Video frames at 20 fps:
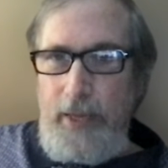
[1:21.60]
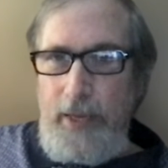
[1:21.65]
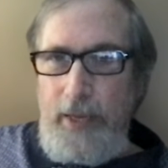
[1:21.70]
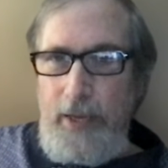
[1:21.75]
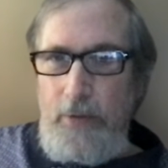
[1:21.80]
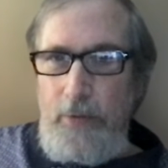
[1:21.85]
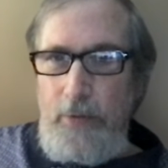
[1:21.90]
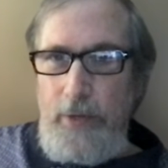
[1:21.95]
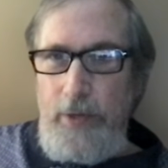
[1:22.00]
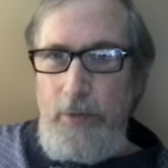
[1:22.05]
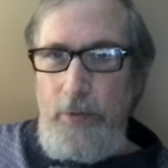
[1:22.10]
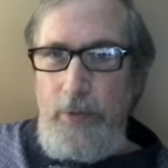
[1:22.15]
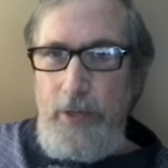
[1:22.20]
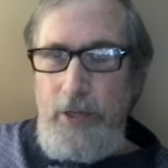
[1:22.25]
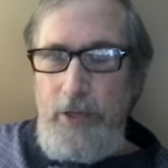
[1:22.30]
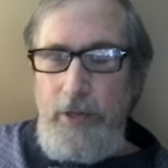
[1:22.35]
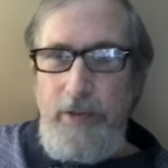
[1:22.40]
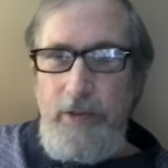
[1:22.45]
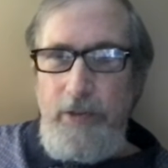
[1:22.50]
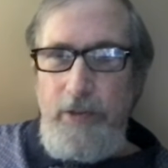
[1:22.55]

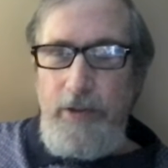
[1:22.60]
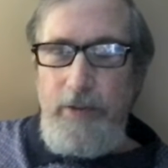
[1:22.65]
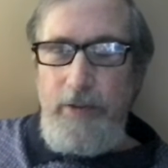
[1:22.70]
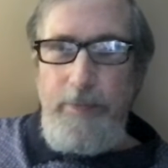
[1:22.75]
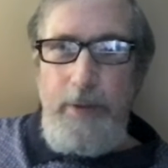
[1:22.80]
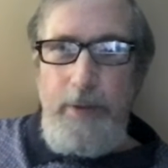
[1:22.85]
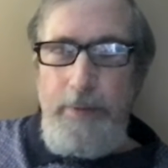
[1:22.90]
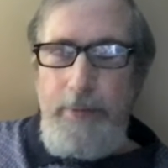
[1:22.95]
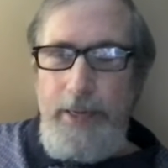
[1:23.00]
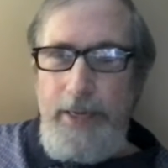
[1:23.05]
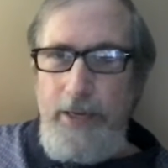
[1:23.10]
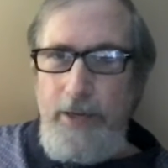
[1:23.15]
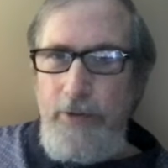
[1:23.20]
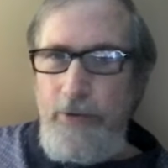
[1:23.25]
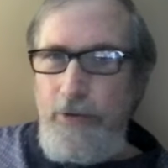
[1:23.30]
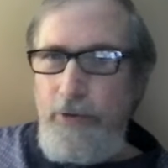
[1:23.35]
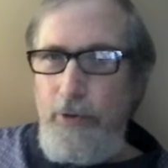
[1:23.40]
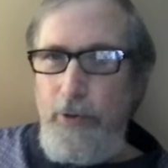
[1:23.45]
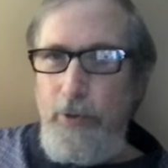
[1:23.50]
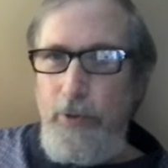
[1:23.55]
which is just me being
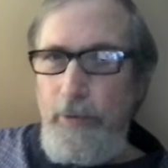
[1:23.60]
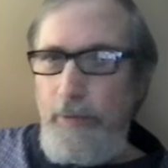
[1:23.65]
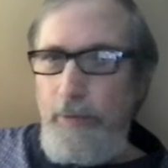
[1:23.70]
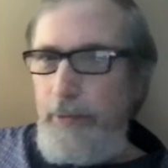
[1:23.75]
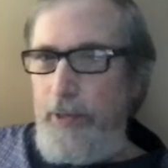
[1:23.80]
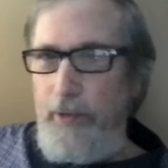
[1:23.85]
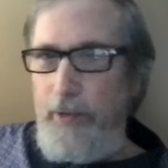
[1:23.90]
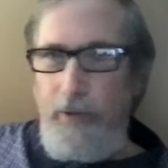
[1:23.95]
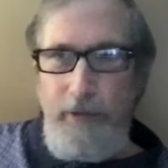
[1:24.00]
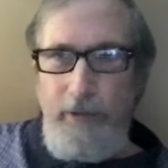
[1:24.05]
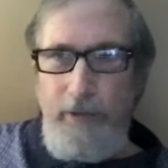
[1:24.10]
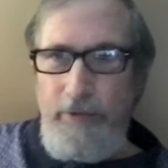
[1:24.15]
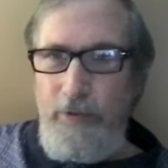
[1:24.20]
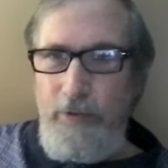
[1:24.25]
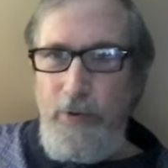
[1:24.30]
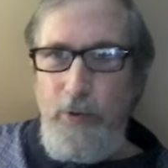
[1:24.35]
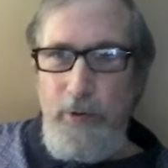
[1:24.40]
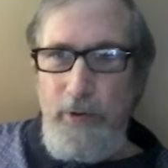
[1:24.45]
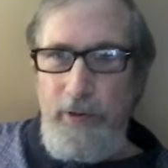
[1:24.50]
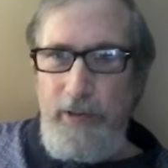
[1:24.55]
cruel because, of
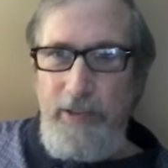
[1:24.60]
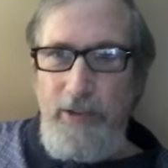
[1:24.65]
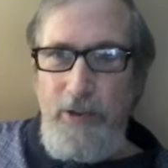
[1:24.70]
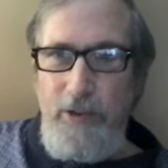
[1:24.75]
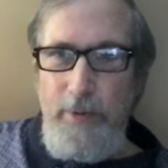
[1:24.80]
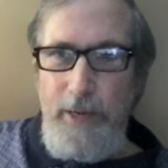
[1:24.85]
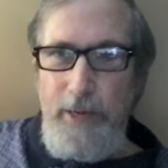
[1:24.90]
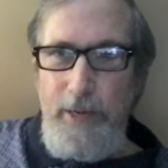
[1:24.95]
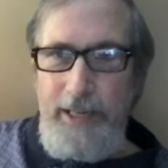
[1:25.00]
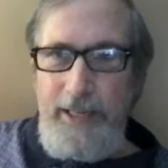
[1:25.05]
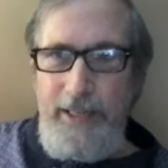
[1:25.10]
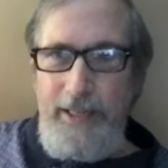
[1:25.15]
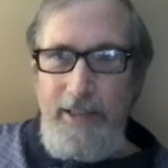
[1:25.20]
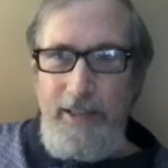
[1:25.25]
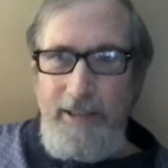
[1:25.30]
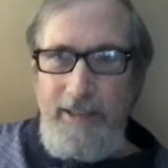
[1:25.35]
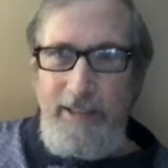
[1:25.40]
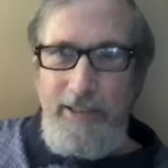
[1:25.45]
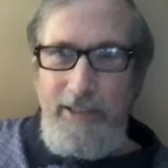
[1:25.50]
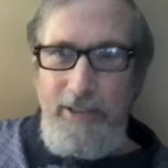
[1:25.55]
course, nobody
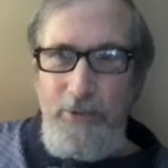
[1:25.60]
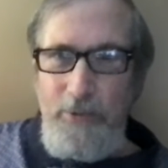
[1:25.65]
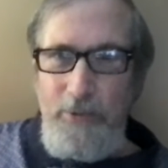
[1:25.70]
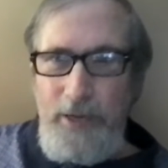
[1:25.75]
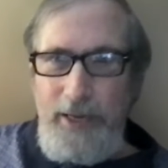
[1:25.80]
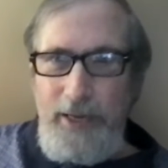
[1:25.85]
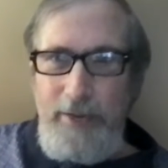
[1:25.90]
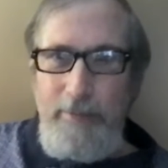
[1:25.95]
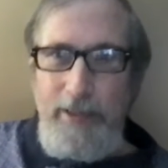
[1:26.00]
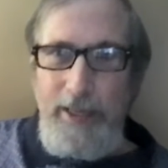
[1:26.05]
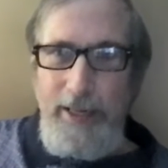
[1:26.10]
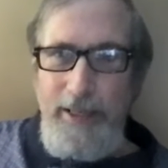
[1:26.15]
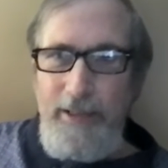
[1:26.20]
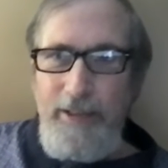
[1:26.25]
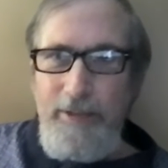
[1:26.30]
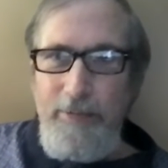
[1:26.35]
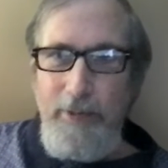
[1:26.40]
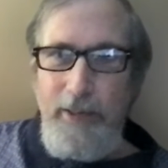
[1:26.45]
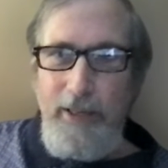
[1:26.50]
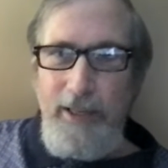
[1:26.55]
does it in 20
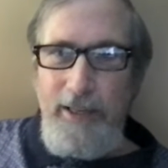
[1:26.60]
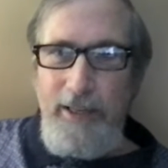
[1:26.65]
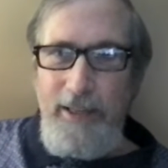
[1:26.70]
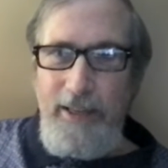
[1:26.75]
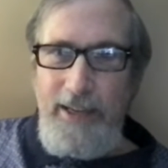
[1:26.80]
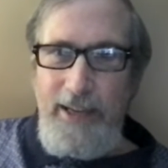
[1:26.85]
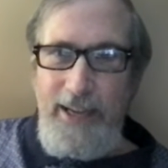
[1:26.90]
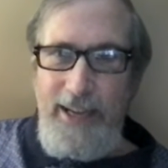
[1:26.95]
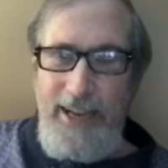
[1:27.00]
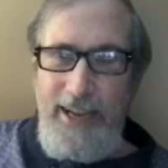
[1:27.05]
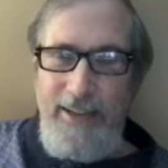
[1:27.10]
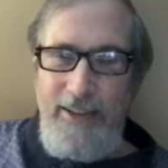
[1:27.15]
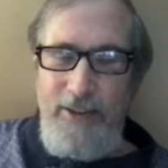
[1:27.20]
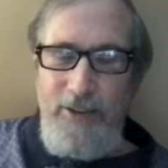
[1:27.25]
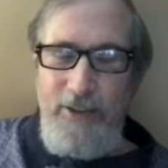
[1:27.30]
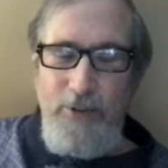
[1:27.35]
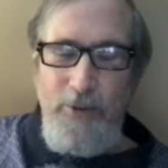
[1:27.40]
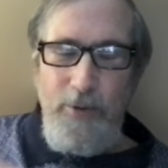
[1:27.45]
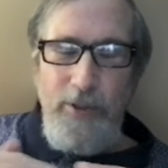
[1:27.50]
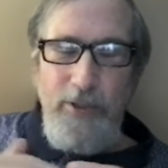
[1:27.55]
minutes, but I get to
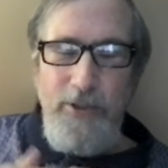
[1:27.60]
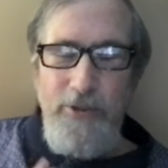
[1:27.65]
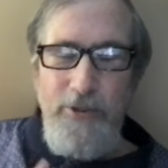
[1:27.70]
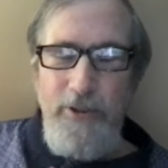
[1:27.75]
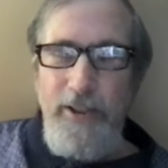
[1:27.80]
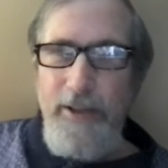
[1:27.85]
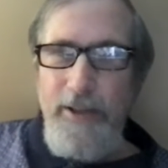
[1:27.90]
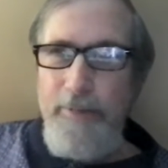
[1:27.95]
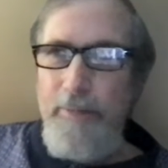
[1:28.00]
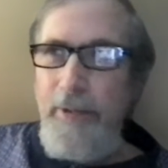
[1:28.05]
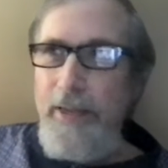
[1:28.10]
torture them.